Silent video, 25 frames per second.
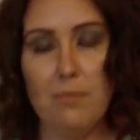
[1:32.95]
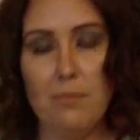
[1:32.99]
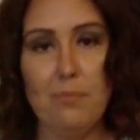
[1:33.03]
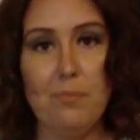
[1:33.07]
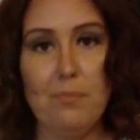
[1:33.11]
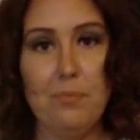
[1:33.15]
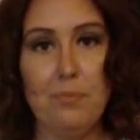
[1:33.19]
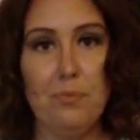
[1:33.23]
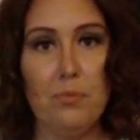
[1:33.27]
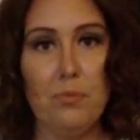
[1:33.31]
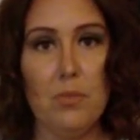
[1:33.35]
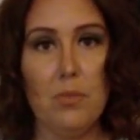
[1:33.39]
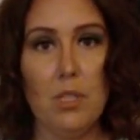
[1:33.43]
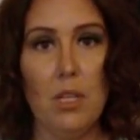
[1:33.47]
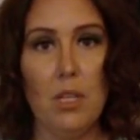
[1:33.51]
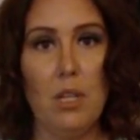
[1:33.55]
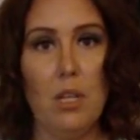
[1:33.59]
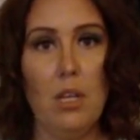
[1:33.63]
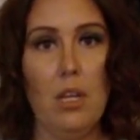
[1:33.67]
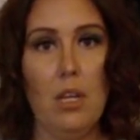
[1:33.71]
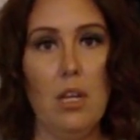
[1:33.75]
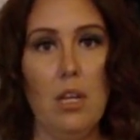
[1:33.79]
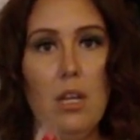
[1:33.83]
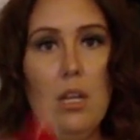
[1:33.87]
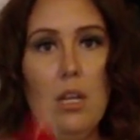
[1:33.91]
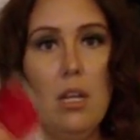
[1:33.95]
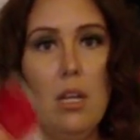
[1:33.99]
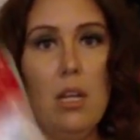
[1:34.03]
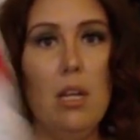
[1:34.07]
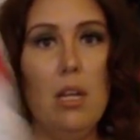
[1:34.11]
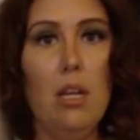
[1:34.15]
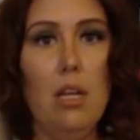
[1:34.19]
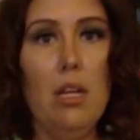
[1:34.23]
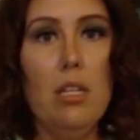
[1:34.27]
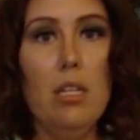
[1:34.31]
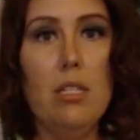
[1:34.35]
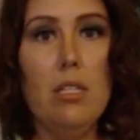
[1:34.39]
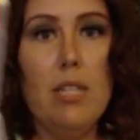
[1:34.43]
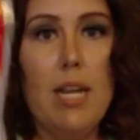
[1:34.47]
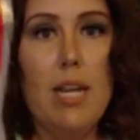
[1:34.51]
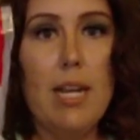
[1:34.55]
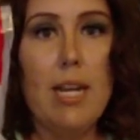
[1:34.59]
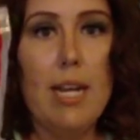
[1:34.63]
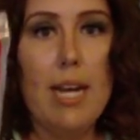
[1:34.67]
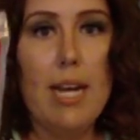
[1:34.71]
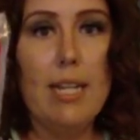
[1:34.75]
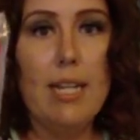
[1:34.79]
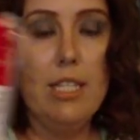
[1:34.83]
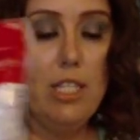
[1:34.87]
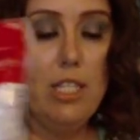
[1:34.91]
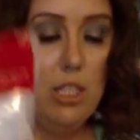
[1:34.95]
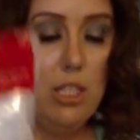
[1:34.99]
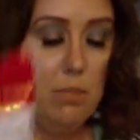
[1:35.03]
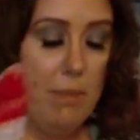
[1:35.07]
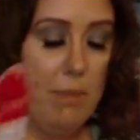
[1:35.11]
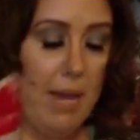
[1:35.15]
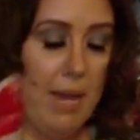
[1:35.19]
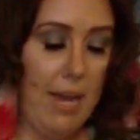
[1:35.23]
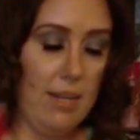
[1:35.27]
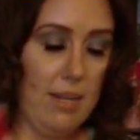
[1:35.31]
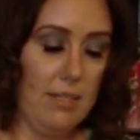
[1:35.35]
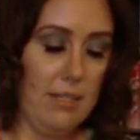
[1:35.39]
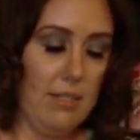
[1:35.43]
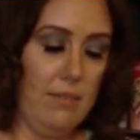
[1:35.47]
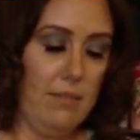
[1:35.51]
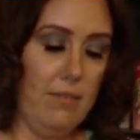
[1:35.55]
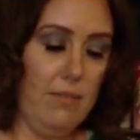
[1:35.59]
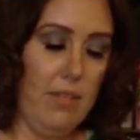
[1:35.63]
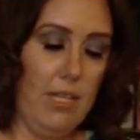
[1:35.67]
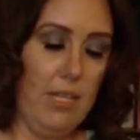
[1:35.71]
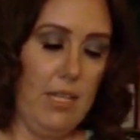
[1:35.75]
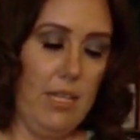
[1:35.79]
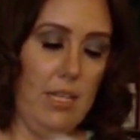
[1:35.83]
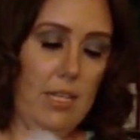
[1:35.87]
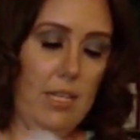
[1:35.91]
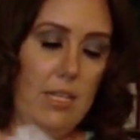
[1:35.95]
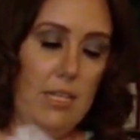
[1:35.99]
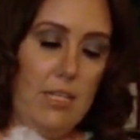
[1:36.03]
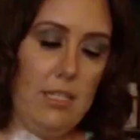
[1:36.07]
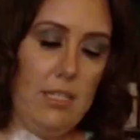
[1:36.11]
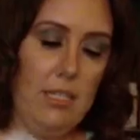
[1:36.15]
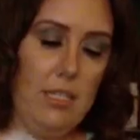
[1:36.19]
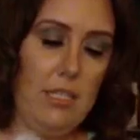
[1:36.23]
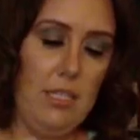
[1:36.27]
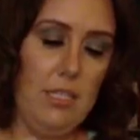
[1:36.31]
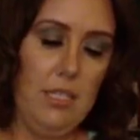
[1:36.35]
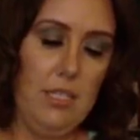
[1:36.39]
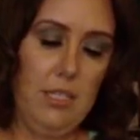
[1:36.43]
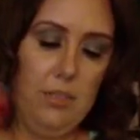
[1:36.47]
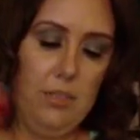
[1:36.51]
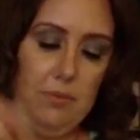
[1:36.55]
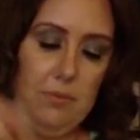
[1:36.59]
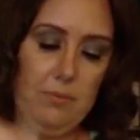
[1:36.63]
So I got two packs of these.